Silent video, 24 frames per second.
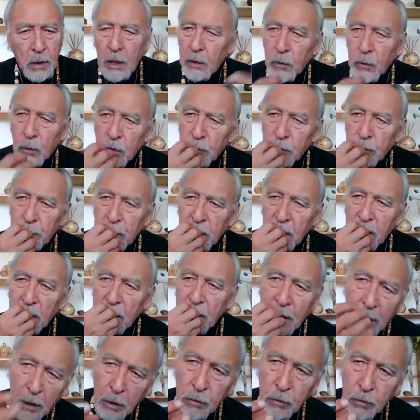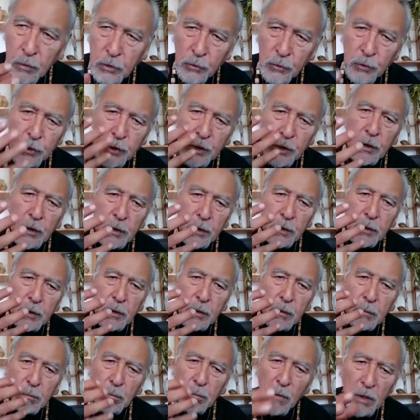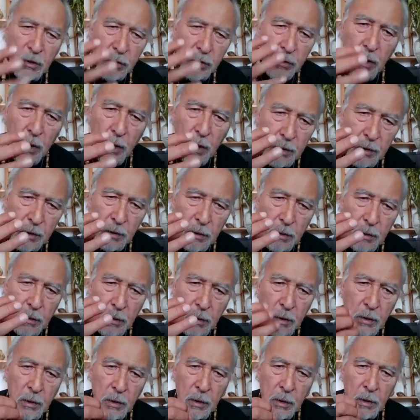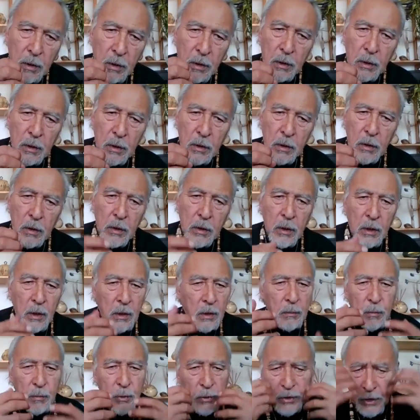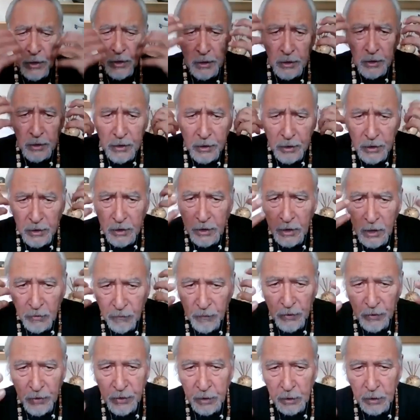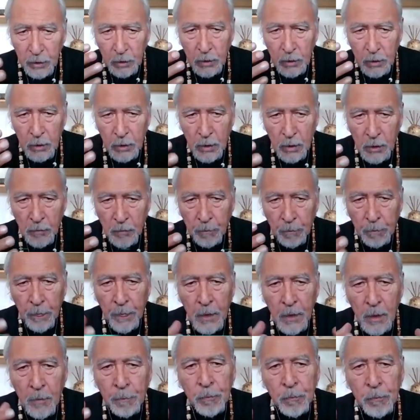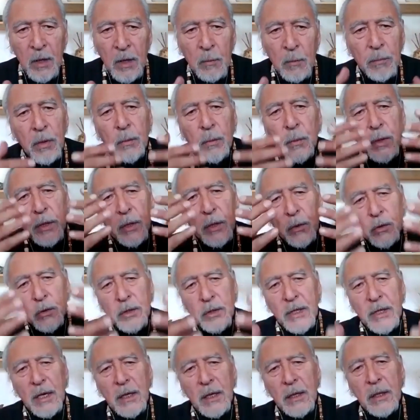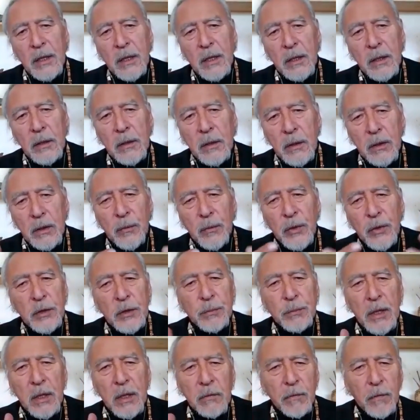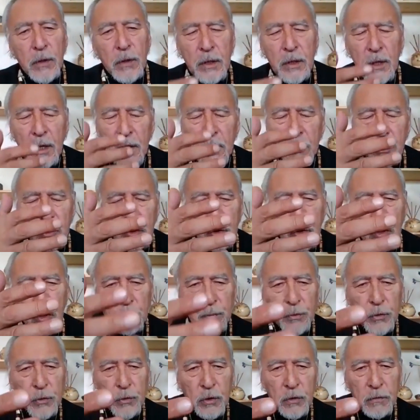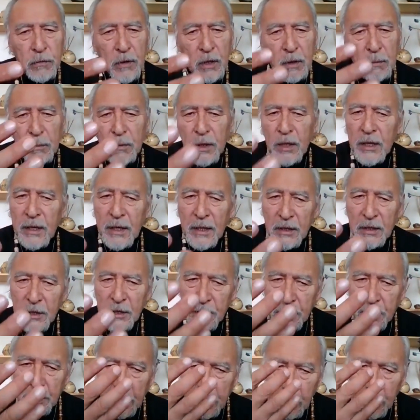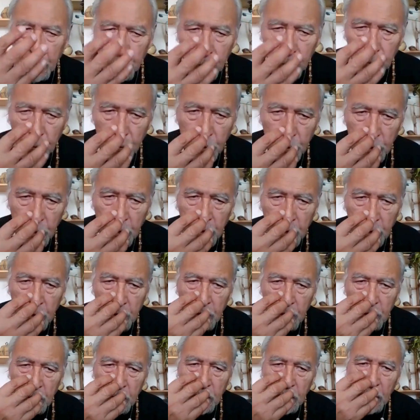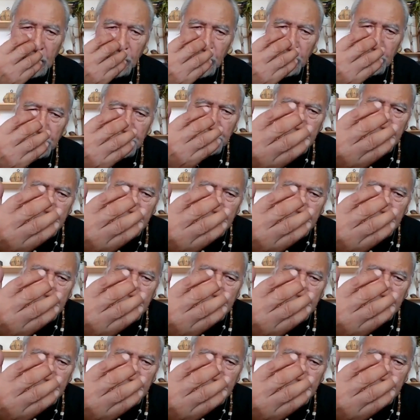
I don't speak loud to the musk oxen. They can hear everything. But when you stand there respectfully and just observe them, they can see you and we